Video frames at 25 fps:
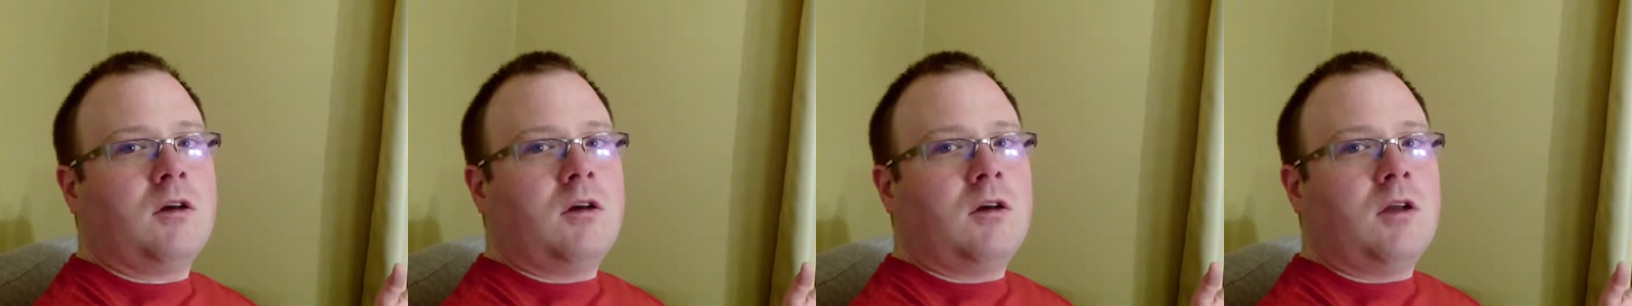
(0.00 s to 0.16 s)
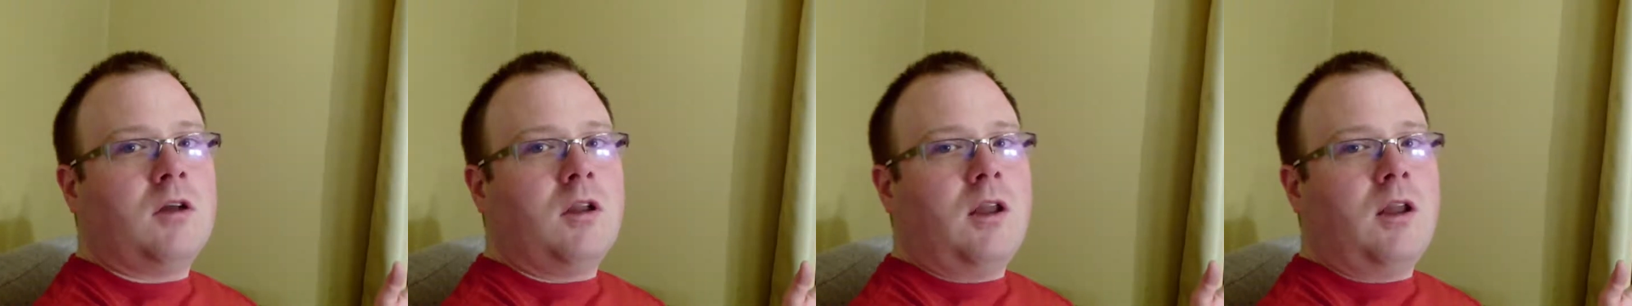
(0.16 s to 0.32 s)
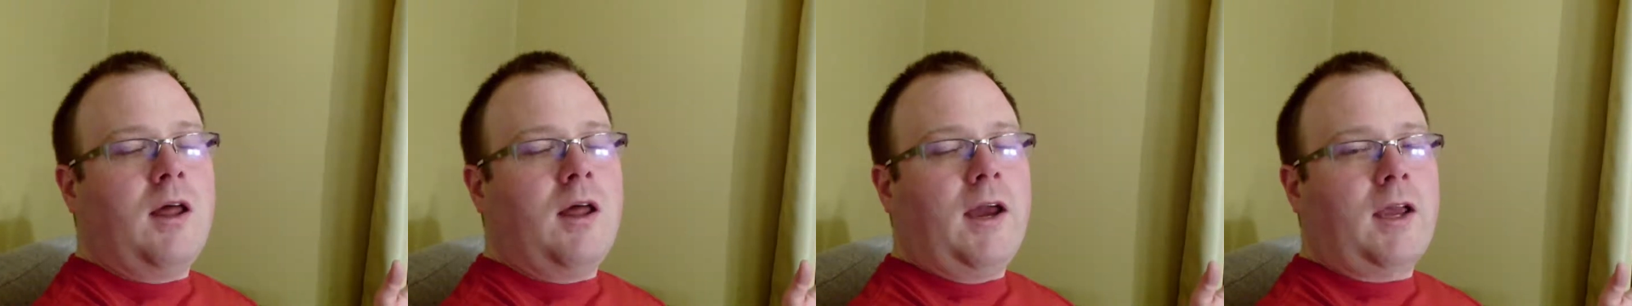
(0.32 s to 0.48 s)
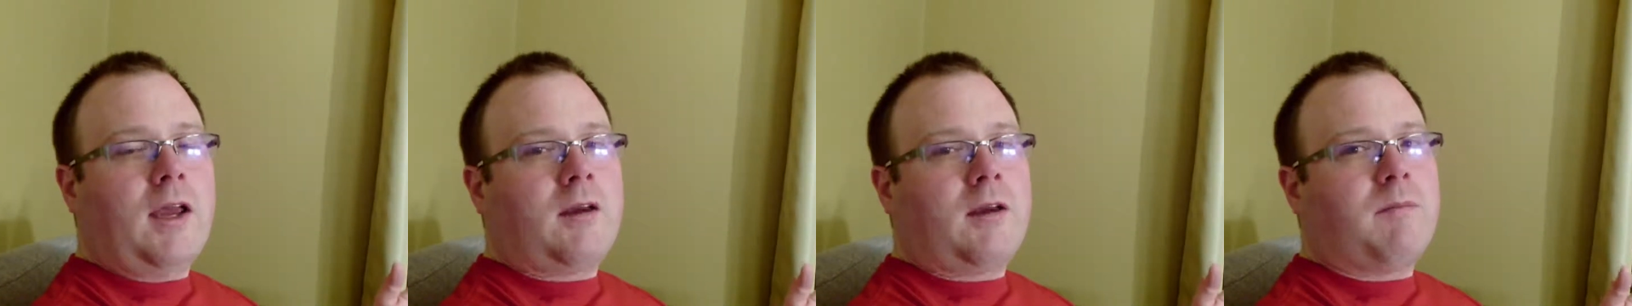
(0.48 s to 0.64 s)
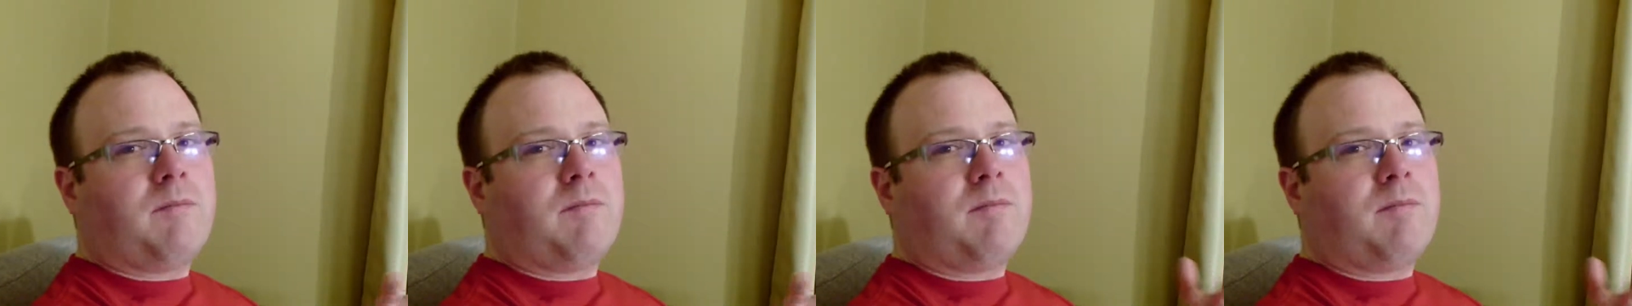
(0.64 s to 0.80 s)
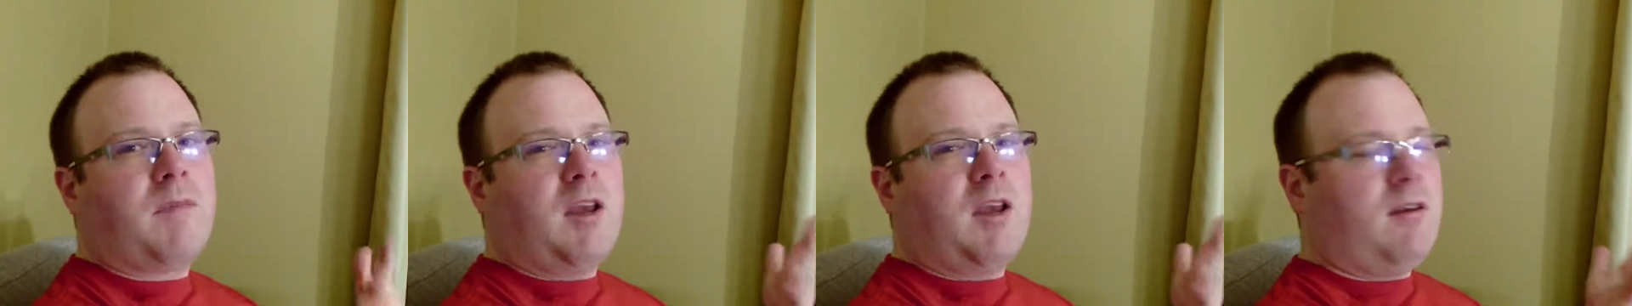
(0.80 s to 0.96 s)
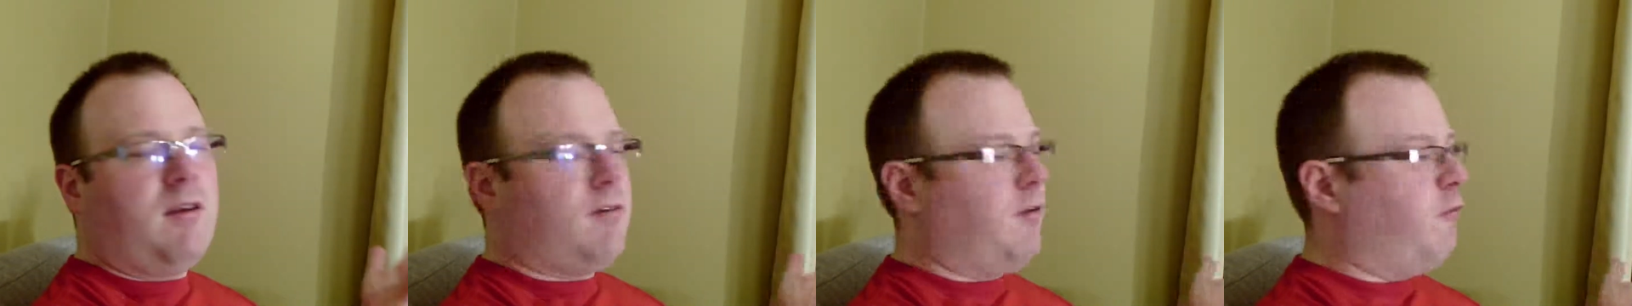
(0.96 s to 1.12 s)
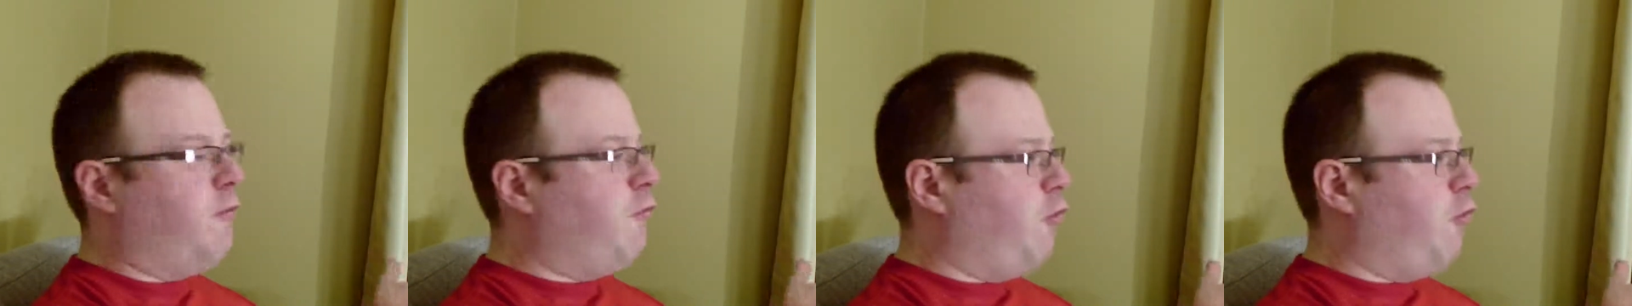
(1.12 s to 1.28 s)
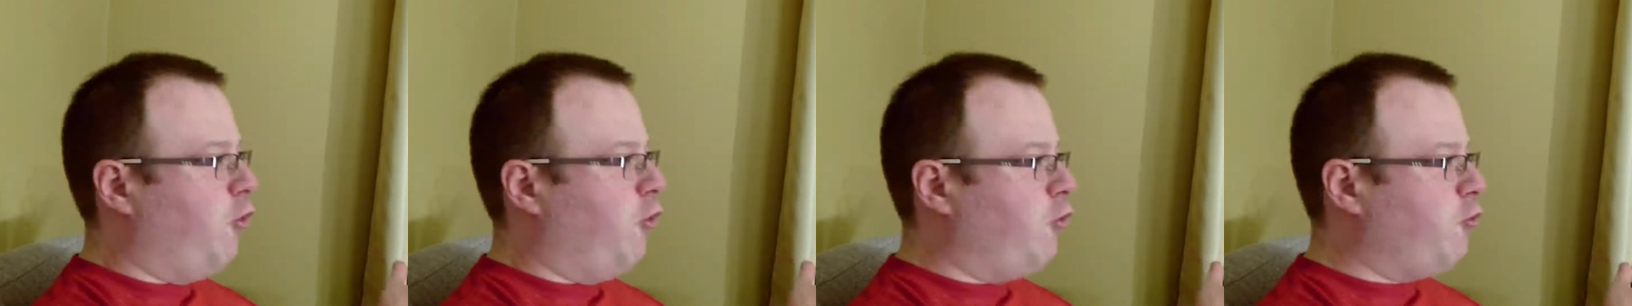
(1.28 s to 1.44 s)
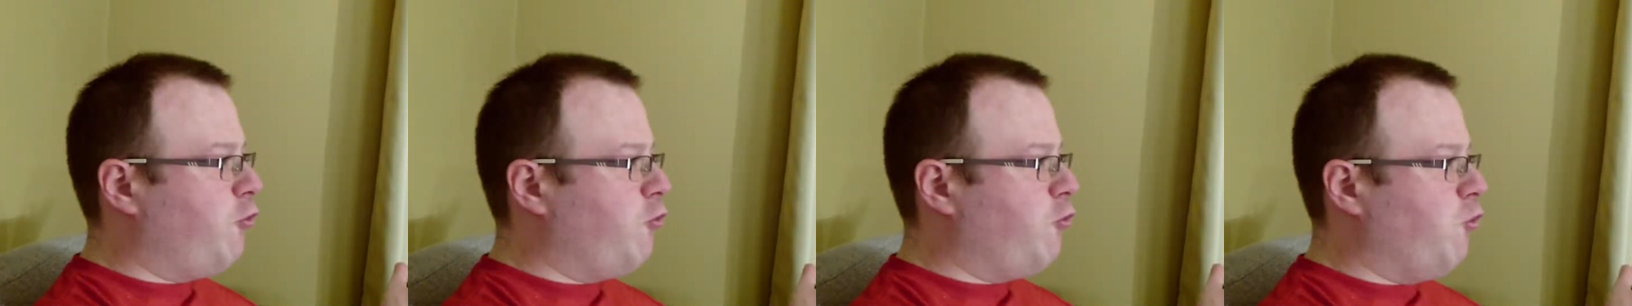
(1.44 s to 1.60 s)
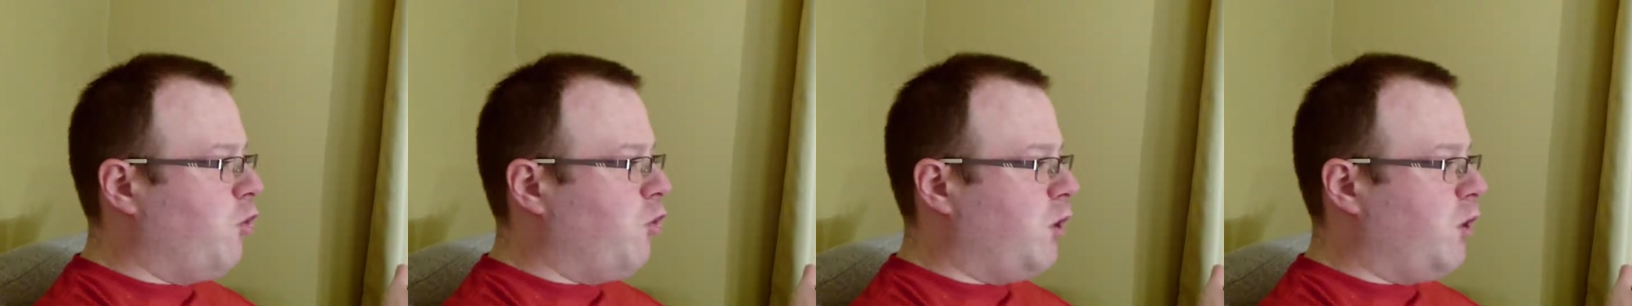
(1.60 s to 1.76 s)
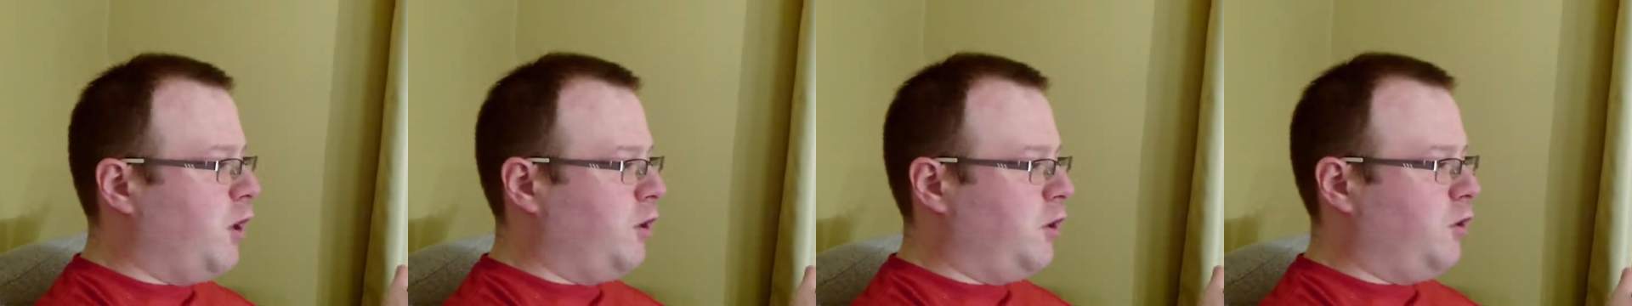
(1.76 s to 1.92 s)
Like, it's the first
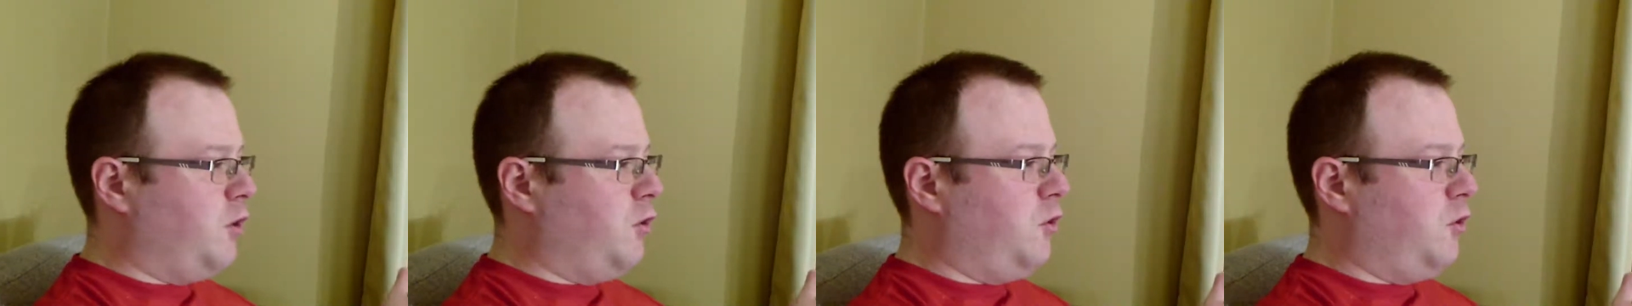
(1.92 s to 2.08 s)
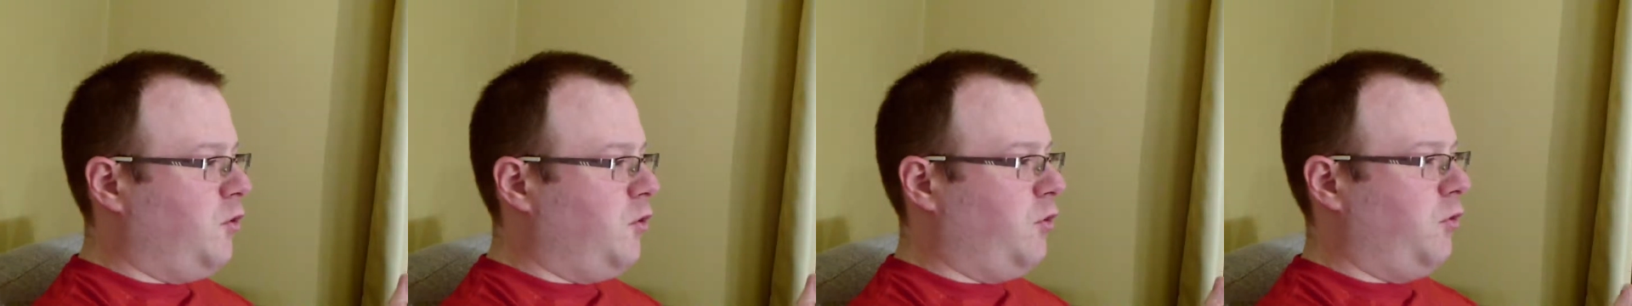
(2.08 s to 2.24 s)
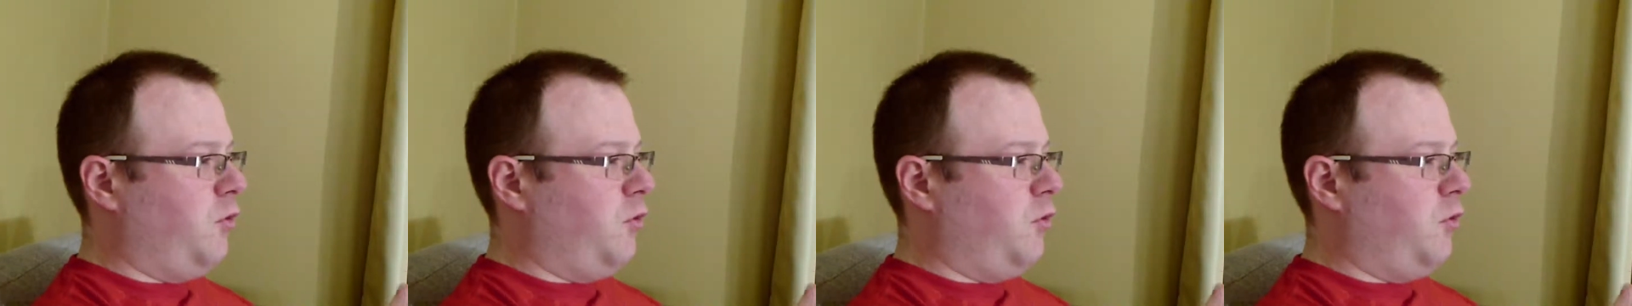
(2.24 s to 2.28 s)
one